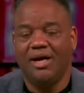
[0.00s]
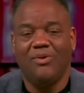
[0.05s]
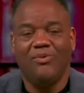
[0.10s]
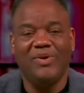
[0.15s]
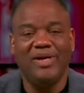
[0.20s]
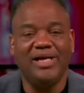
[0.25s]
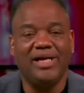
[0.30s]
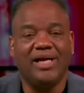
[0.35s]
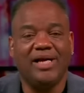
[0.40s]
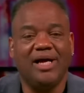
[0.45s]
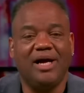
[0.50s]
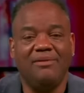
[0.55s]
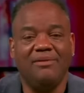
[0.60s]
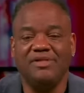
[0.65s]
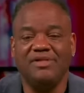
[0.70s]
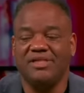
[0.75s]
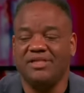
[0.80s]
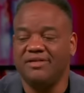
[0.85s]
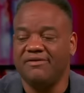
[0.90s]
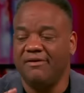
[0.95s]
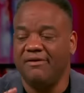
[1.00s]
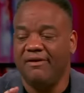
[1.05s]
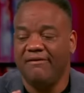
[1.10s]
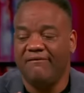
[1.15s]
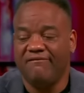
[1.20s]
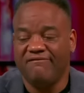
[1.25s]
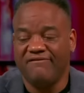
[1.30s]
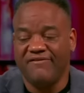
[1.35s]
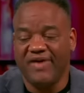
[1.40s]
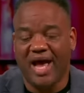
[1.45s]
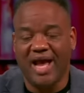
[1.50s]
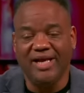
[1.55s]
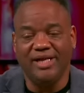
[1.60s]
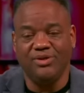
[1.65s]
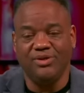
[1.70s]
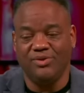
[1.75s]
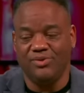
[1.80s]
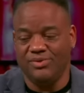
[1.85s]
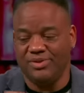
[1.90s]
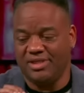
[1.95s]
When it comes to
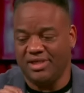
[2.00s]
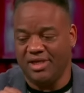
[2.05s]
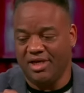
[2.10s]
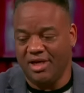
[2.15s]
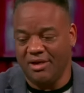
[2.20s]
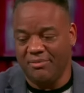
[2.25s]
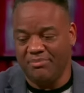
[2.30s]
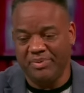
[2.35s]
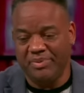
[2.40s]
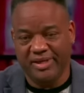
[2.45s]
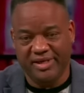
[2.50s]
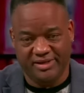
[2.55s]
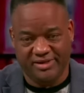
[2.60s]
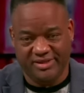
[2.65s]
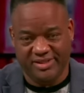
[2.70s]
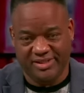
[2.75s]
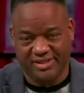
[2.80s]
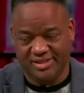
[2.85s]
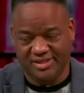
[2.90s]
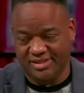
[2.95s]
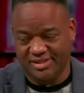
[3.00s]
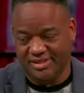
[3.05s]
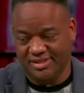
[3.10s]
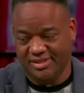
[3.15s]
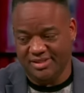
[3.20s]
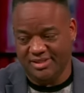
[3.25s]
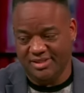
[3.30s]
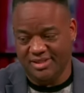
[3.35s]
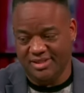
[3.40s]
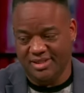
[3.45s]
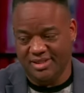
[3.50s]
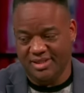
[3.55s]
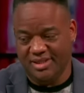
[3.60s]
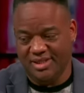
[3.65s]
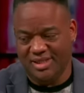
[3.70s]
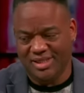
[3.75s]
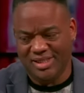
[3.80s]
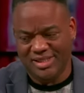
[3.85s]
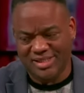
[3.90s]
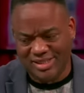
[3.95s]
finals appearances,
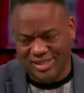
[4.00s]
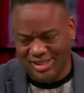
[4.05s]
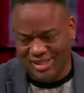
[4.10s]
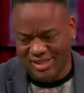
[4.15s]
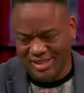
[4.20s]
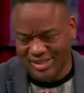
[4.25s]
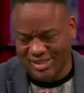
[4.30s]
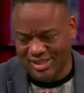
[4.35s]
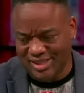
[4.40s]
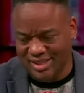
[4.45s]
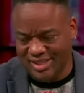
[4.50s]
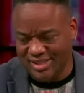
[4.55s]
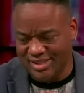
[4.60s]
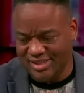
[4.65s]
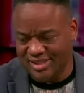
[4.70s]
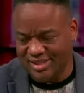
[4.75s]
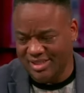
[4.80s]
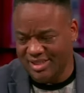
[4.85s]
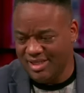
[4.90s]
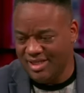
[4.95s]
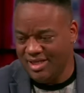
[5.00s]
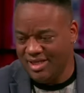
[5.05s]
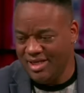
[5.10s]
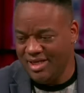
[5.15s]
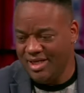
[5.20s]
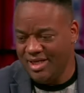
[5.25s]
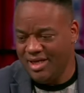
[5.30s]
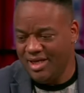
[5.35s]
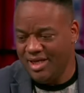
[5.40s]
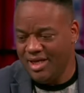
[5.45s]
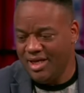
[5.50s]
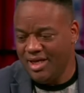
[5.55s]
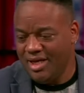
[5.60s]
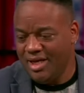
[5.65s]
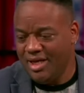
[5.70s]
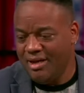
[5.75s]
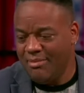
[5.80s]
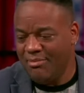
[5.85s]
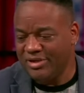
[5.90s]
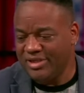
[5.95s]
listen to this list.
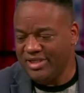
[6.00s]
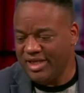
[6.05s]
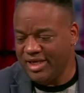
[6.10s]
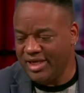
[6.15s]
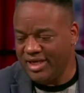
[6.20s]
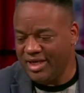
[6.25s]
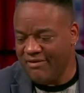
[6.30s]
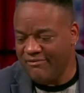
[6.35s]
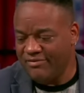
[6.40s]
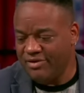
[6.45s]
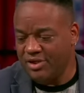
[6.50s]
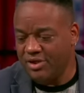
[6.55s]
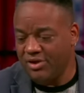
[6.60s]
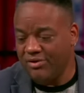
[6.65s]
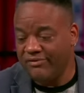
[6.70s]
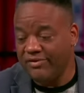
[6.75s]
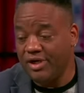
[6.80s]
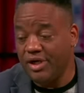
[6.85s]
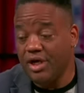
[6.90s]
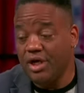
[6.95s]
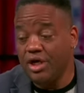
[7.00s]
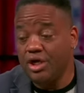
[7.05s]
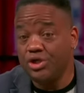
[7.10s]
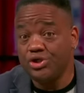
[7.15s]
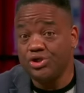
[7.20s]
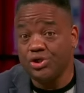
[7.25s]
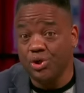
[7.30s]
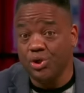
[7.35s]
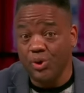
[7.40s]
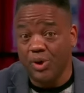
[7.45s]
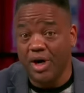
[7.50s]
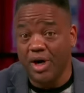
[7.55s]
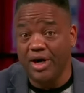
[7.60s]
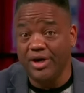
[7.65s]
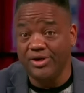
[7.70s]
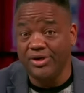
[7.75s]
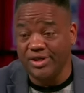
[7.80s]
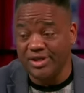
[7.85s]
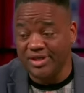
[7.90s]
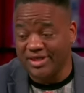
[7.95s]
Martina Navratilova,
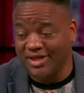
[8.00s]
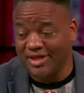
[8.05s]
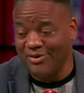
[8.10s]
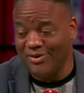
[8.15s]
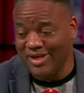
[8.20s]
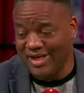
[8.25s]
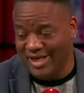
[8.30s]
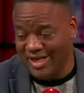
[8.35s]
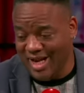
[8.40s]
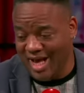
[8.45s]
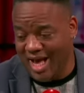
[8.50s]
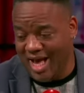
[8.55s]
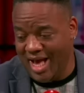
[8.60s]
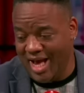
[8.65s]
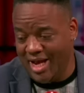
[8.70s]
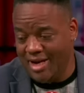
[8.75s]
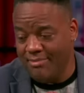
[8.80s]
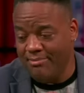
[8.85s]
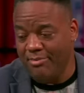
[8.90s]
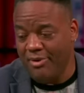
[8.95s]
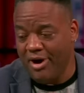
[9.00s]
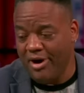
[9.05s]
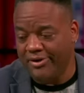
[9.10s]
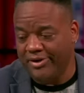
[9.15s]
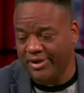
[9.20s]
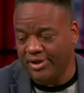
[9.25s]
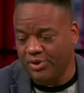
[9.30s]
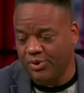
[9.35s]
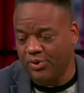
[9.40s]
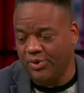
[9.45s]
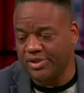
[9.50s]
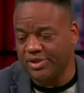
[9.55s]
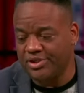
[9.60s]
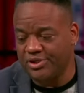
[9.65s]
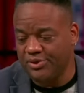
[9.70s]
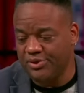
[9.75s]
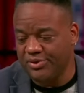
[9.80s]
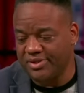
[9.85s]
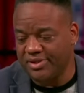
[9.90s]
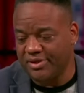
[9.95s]
239. Margaret Court,
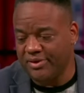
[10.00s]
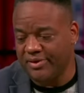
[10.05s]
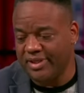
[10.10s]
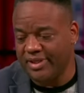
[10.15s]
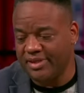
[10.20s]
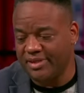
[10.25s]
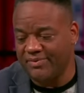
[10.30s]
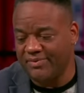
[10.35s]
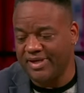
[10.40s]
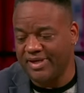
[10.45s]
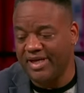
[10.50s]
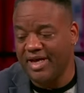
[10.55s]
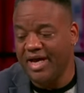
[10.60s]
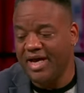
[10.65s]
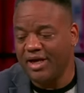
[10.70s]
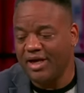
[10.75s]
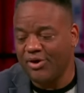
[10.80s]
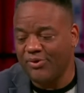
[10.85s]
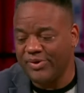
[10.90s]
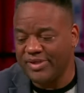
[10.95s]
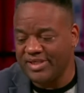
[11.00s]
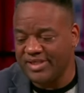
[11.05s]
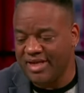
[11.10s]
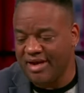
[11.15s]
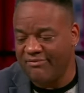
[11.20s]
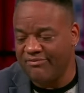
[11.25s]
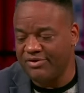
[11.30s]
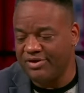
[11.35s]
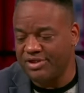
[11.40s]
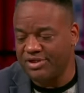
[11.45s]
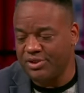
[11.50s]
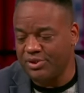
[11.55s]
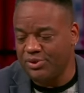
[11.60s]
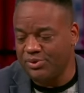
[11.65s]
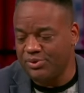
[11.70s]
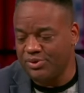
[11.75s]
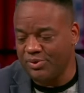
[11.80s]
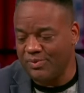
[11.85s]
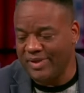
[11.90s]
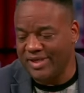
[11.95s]
233. Chris Everett,
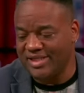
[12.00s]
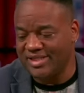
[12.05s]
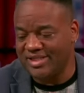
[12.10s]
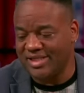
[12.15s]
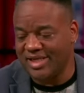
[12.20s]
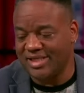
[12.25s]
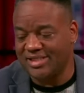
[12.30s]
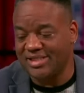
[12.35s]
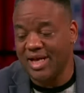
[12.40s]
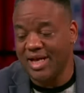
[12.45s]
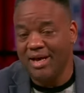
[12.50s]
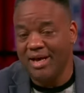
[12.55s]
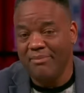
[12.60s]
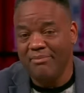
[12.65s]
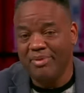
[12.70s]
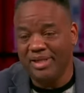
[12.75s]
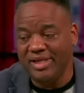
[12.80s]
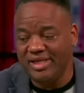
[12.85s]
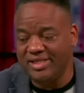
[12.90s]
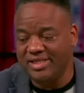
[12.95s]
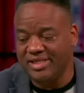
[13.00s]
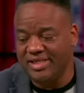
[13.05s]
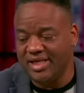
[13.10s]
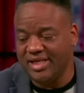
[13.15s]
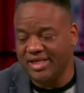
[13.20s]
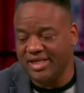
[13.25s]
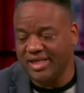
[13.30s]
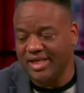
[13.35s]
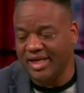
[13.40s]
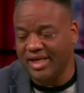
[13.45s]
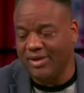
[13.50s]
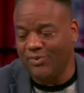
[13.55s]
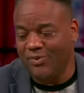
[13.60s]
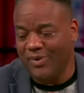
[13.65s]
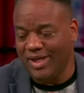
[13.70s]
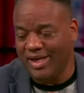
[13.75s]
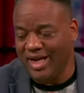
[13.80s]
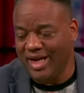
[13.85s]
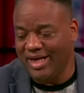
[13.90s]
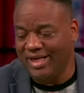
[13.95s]
226. Billie Jean King,
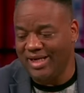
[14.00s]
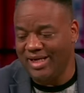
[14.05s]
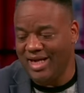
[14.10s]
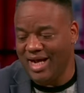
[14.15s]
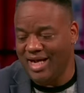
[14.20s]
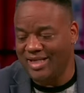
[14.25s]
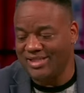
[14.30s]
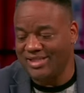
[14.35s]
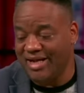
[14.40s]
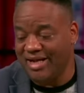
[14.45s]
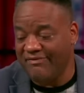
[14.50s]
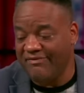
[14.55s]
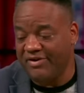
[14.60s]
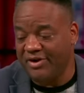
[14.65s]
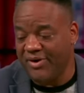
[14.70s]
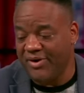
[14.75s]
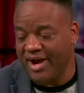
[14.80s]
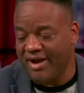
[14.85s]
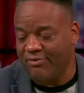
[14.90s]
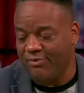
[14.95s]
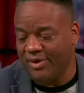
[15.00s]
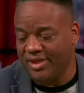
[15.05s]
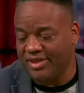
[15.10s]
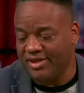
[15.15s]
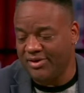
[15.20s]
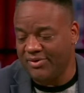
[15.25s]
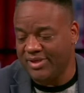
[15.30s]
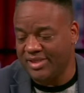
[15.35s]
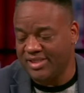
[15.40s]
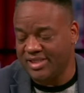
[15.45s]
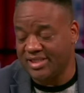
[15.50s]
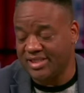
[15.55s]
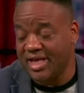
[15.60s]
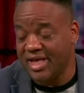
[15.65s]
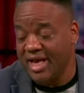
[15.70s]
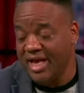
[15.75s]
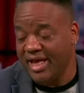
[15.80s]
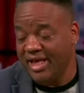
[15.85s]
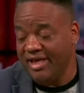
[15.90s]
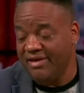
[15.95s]
189. Steffi Graf, 136.
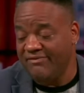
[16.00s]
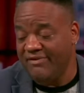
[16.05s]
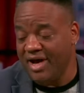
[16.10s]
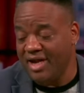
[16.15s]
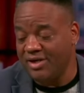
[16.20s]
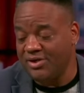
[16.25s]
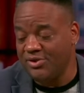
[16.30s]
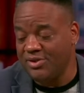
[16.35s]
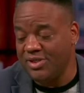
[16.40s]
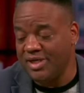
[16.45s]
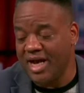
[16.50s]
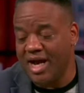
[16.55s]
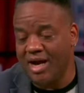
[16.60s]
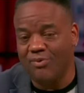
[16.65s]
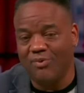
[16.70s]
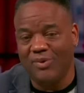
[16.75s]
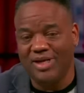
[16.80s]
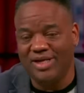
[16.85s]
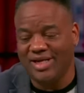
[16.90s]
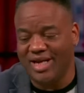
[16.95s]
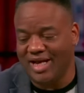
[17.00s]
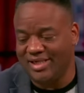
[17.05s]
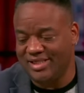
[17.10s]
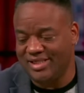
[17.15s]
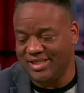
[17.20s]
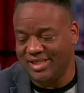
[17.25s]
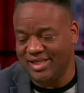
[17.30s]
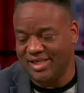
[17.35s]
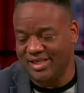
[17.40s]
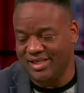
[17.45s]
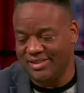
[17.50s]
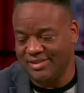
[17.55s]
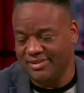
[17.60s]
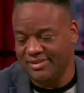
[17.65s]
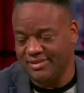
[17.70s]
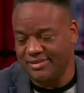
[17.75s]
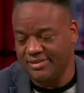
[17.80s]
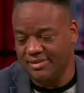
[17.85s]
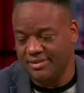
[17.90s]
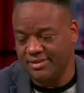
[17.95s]
Yvonne Goolagong, 119.
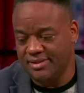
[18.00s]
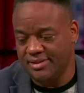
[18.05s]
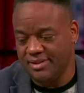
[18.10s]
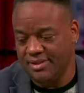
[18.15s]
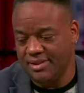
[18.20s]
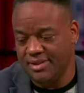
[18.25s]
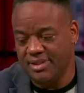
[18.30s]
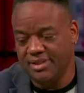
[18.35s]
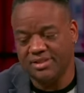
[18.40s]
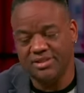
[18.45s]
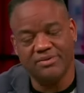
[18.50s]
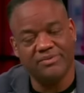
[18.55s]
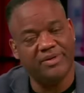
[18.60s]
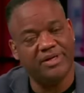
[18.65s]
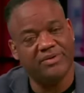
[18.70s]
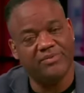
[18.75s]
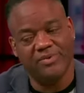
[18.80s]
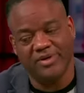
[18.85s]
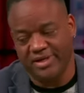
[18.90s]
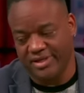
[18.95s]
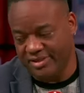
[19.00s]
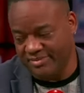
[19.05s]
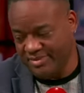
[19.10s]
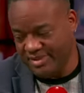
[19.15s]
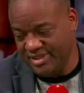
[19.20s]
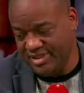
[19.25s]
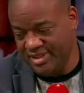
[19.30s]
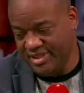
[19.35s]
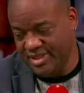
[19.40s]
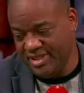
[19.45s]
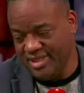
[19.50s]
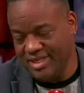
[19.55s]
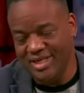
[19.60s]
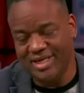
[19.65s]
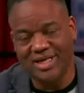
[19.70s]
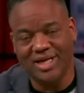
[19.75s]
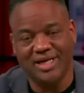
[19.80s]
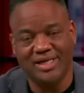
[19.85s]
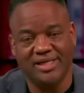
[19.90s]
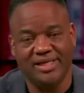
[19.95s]
Serena Williams,
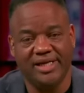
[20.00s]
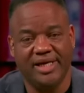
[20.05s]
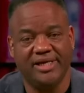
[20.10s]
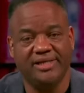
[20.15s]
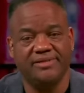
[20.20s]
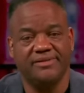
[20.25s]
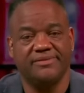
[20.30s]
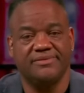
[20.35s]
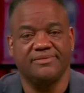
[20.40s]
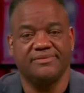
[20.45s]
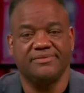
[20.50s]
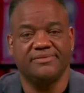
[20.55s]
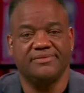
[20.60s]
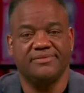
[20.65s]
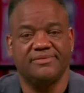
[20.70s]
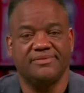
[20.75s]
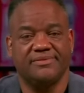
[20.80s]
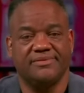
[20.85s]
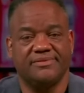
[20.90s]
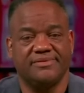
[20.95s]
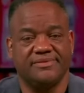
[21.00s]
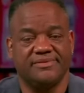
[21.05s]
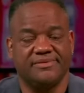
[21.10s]
98.